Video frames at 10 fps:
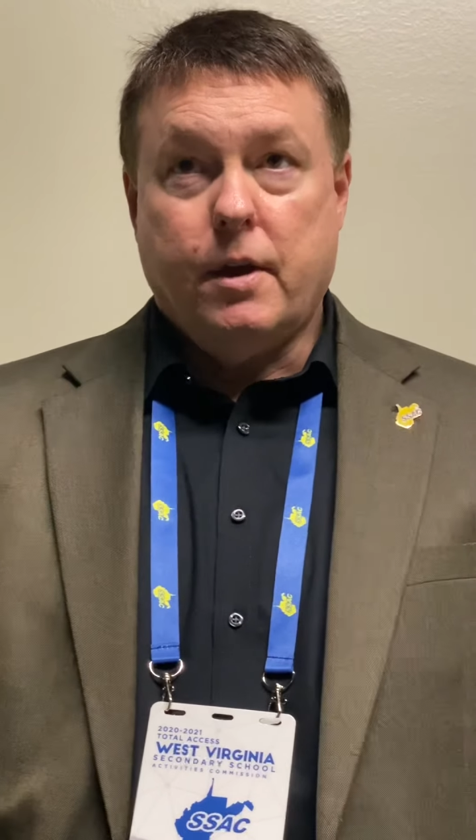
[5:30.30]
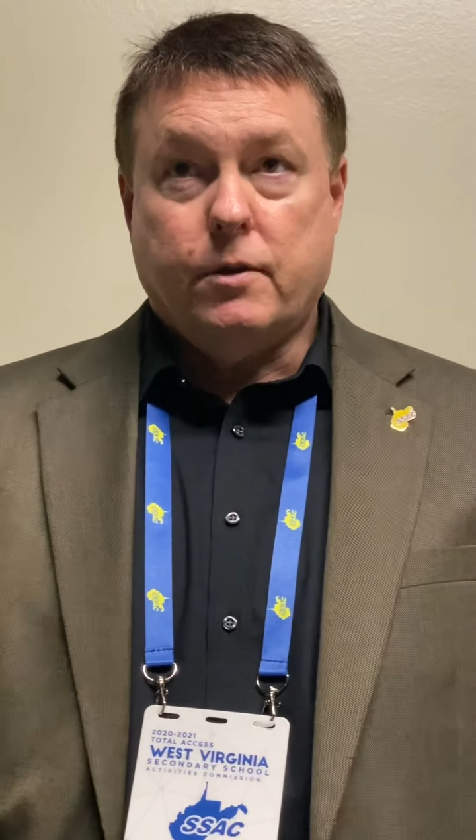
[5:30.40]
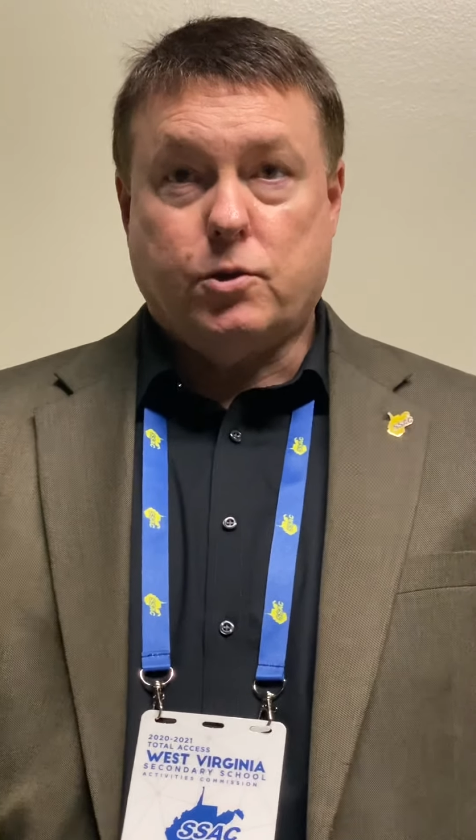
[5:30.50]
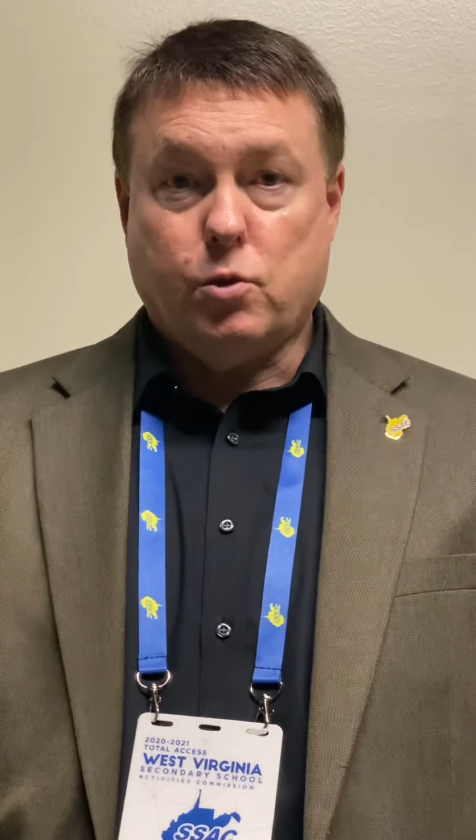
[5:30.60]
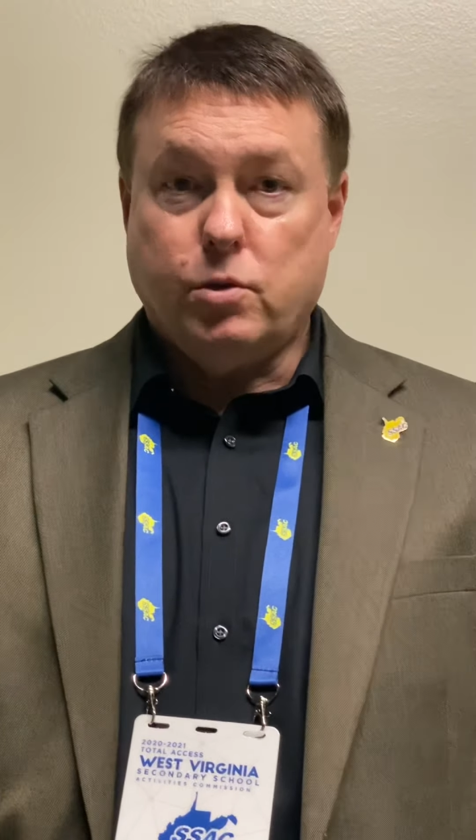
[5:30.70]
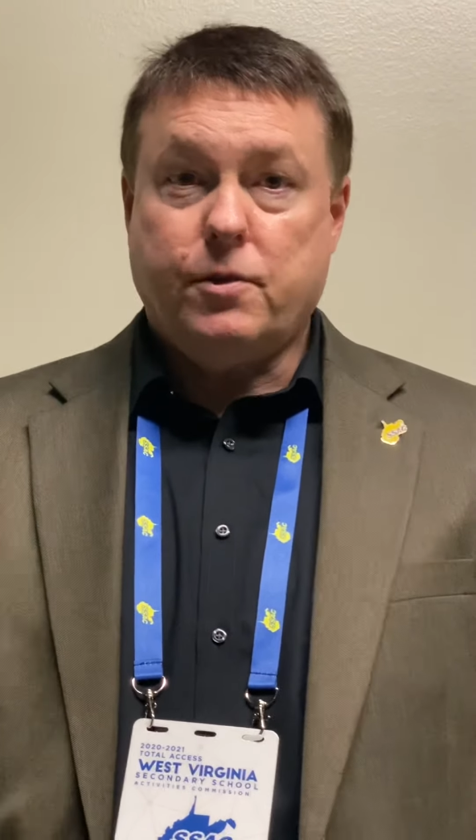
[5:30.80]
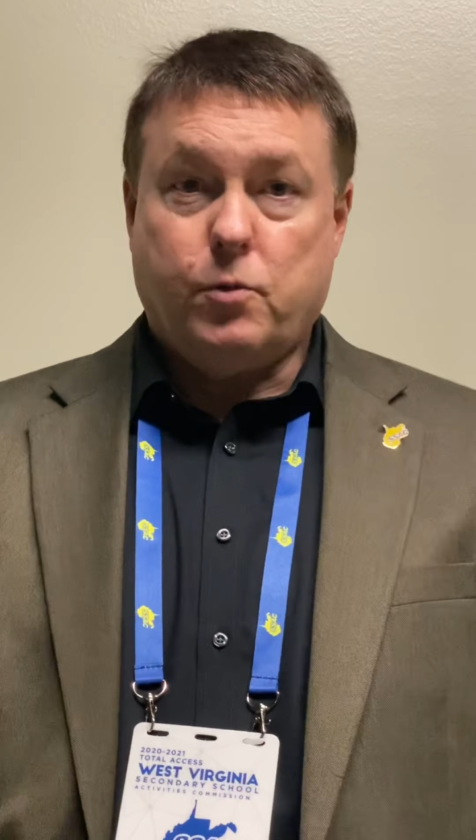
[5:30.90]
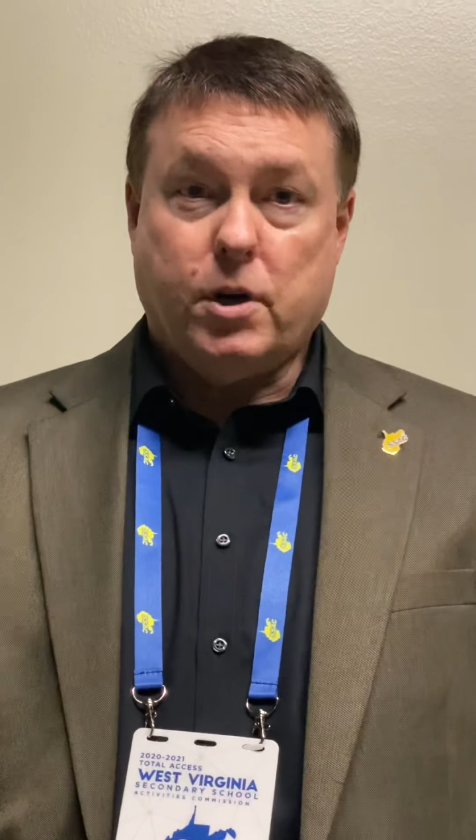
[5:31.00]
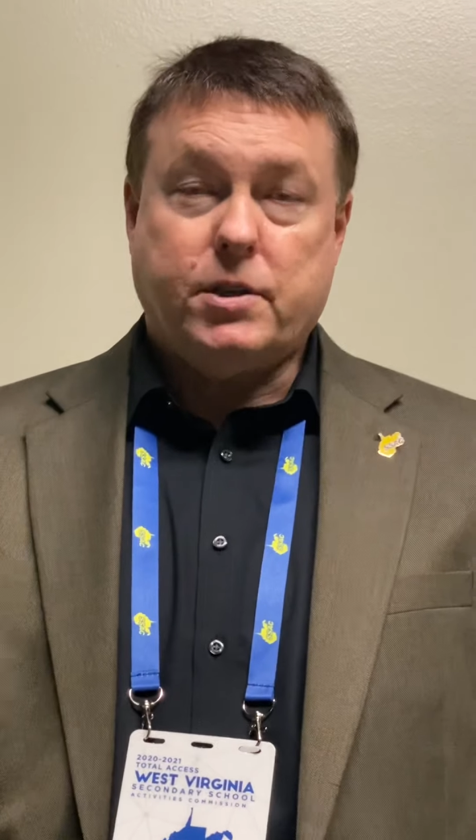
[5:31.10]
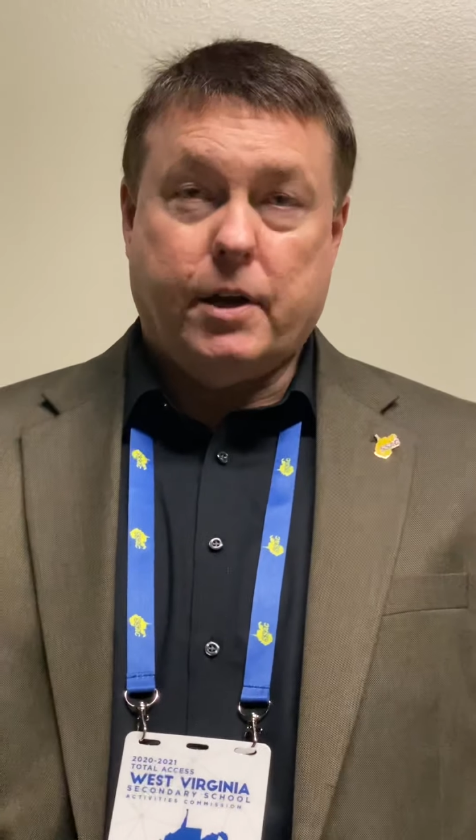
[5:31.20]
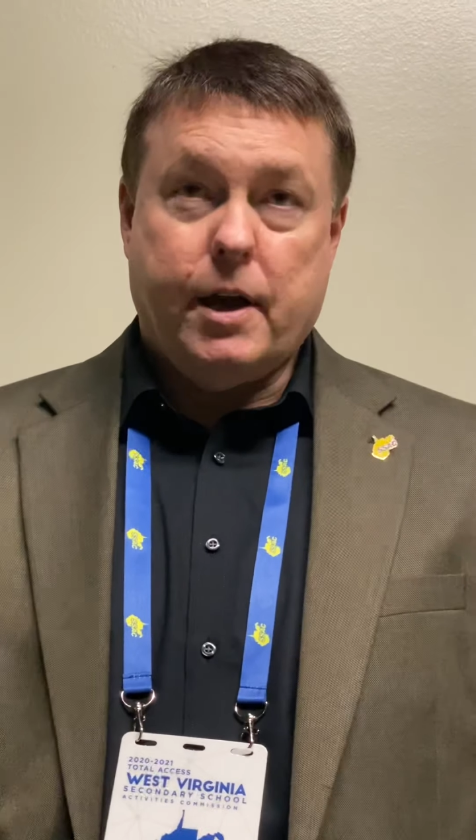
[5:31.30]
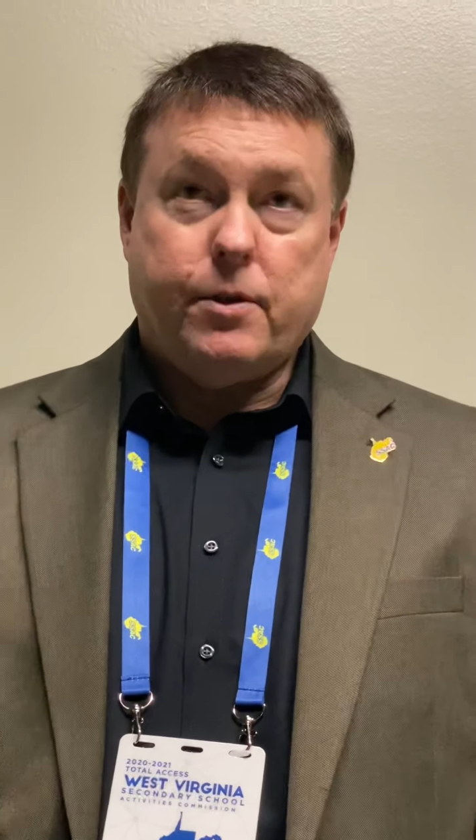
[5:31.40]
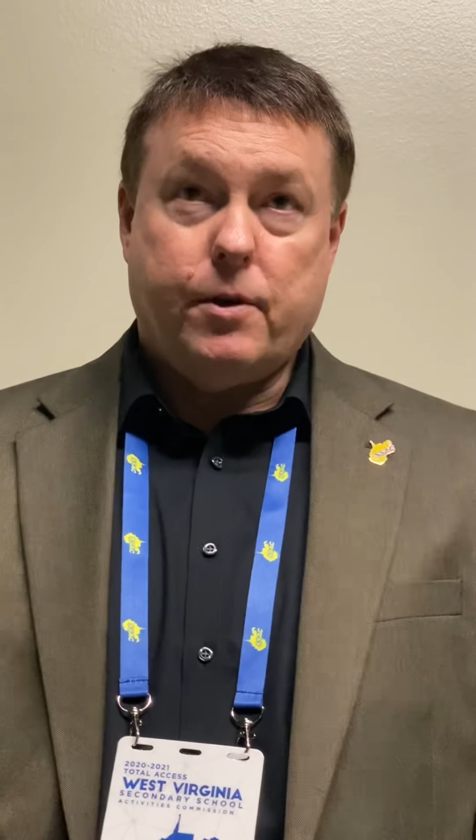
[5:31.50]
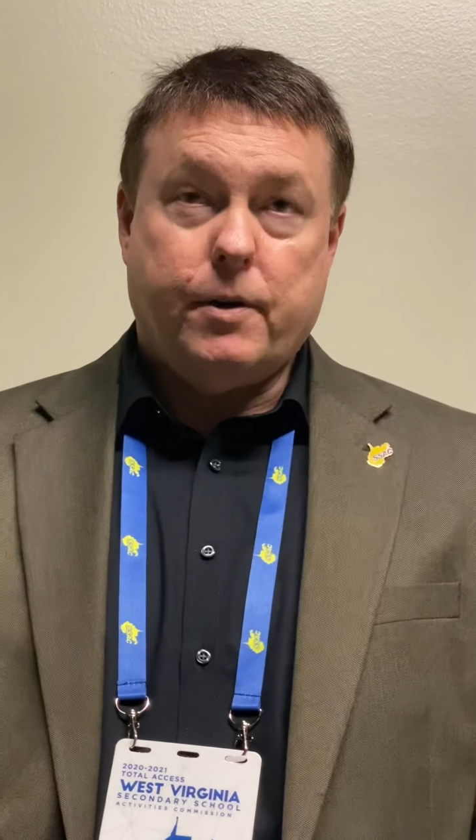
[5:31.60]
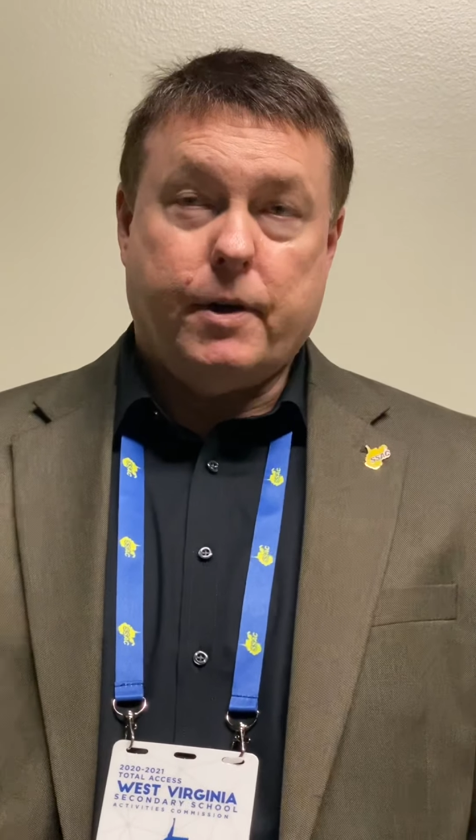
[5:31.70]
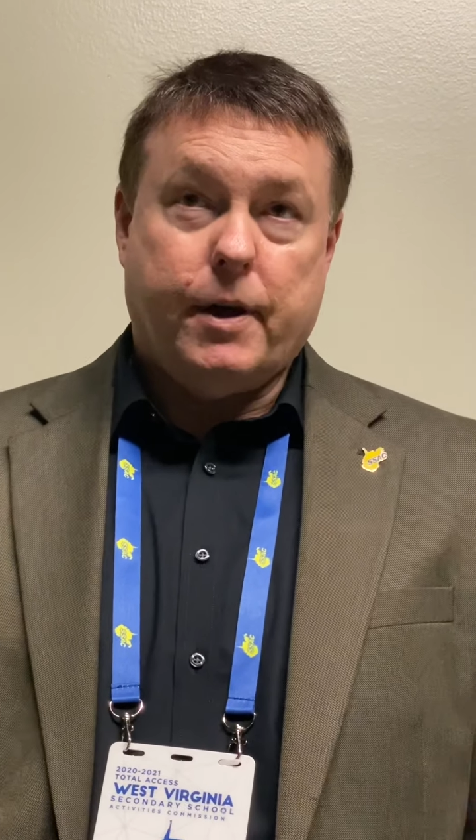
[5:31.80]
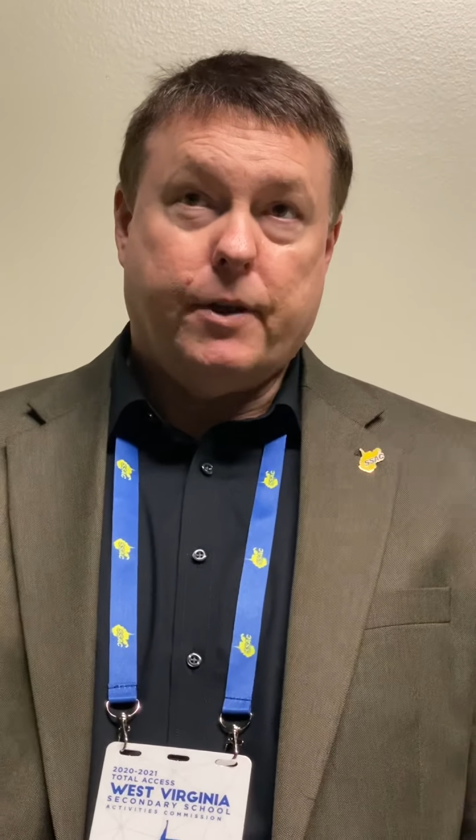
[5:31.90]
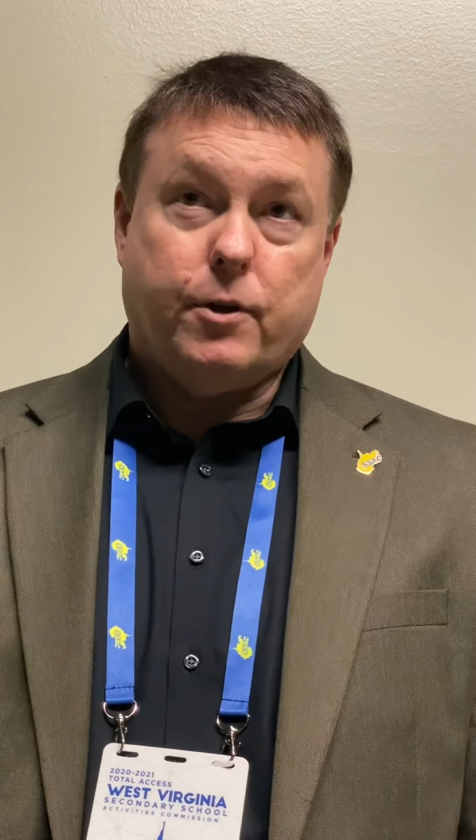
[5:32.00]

the schools have worked together, uh,